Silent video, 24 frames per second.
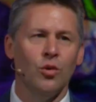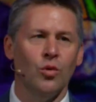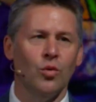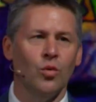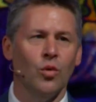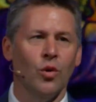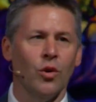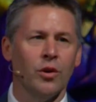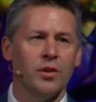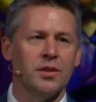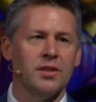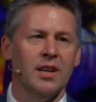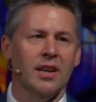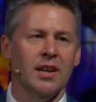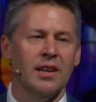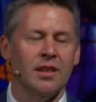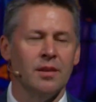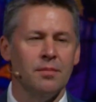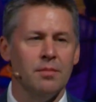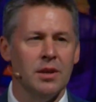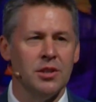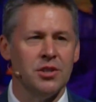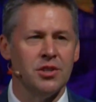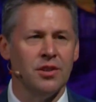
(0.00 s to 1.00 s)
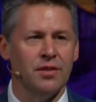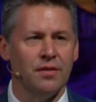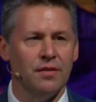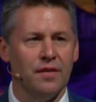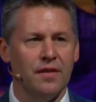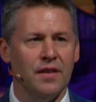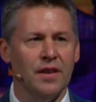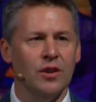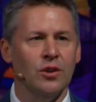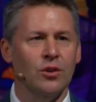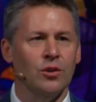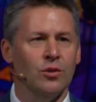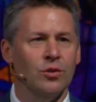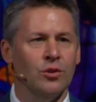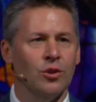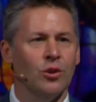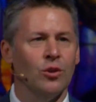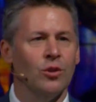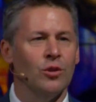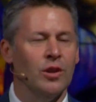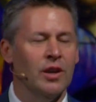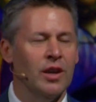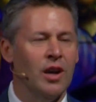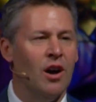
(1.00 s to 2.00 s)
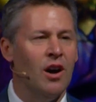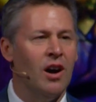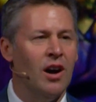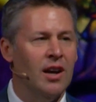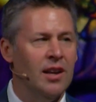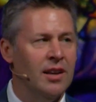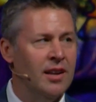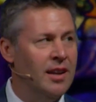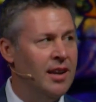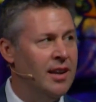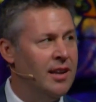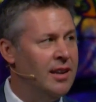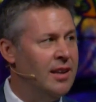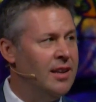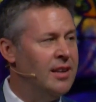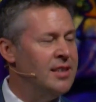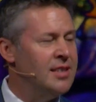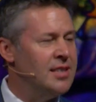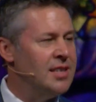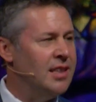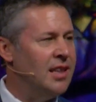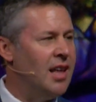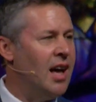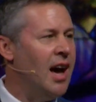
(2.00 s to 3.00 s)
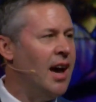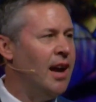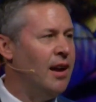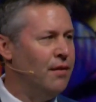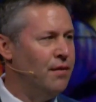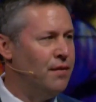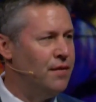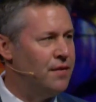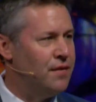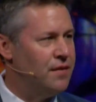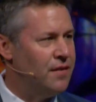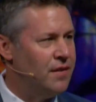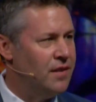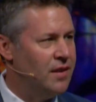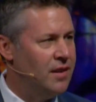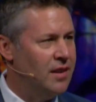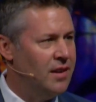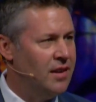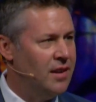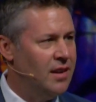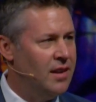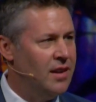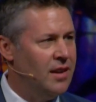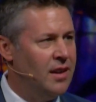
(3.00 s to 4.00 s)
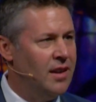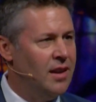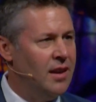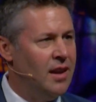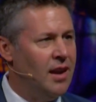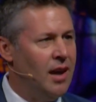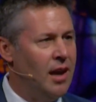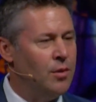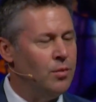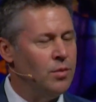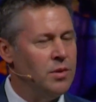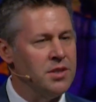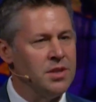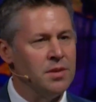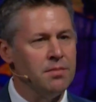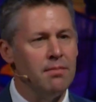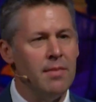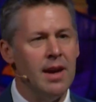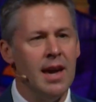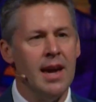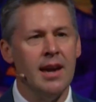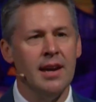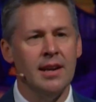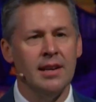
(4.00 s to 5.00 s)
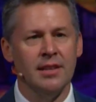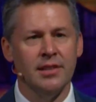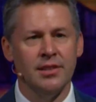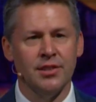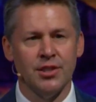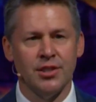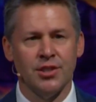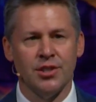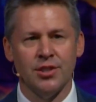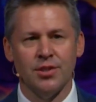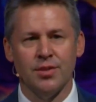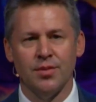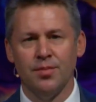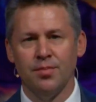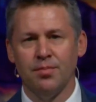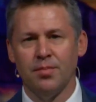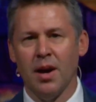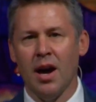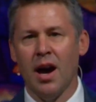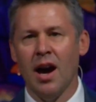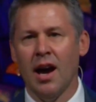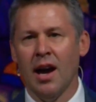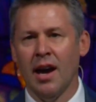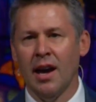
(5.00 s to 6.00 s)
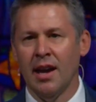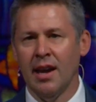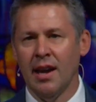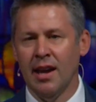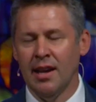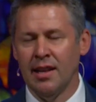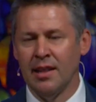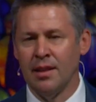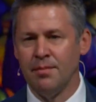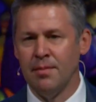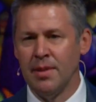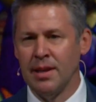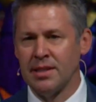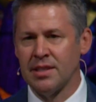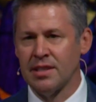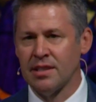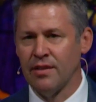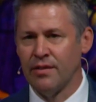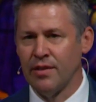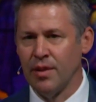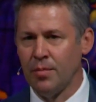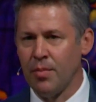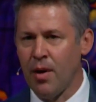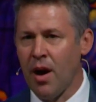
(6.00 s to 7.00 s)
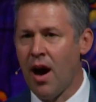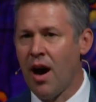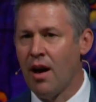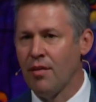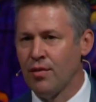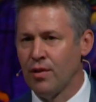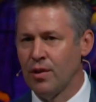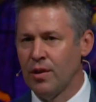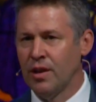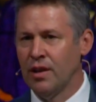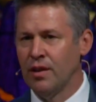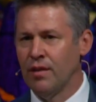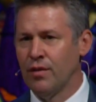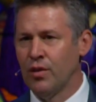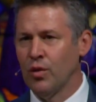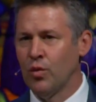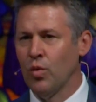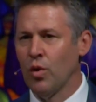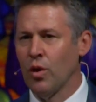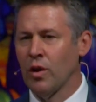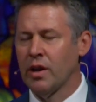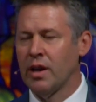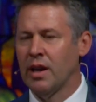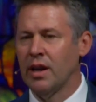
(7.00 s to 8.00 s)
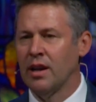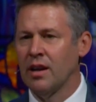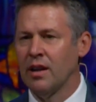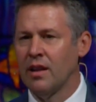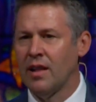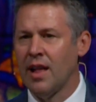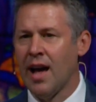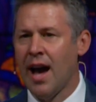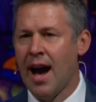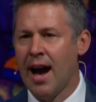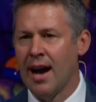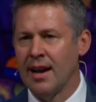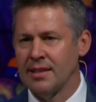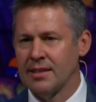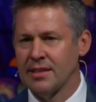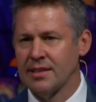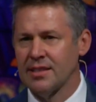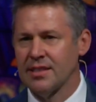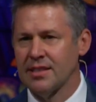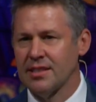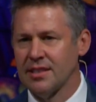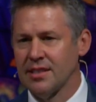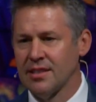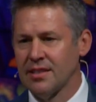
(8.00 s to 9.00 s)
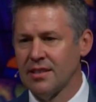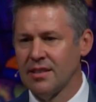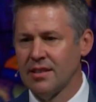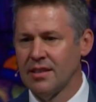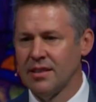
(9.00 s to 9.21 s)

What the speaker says: worked in the mission field early on in his life and was amazed by, in the midst of the poverty of the working class,